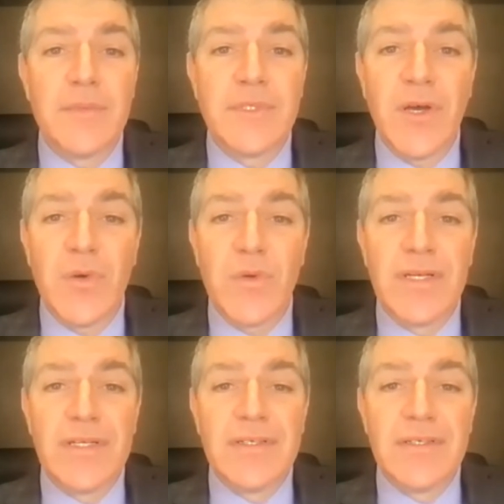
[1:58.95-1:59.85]
Senator
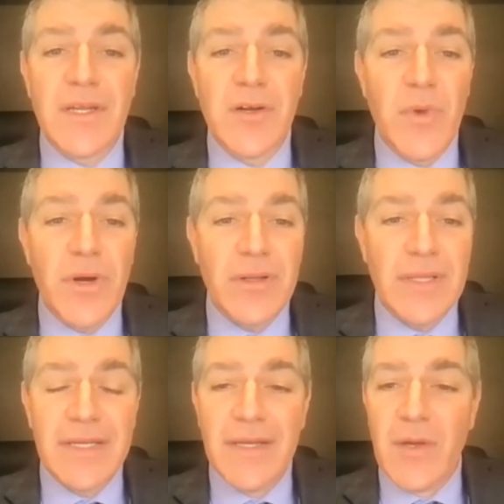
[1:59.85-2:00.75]

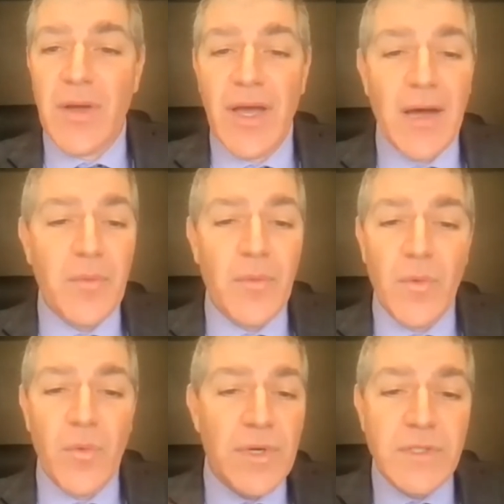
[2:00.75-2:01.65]
Merkley,
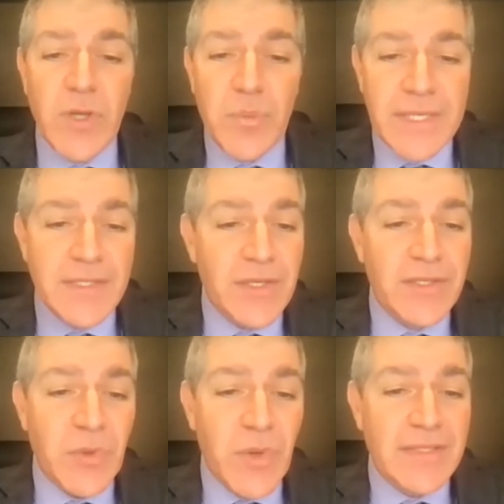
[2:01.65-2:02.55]
we're so pleased you could join us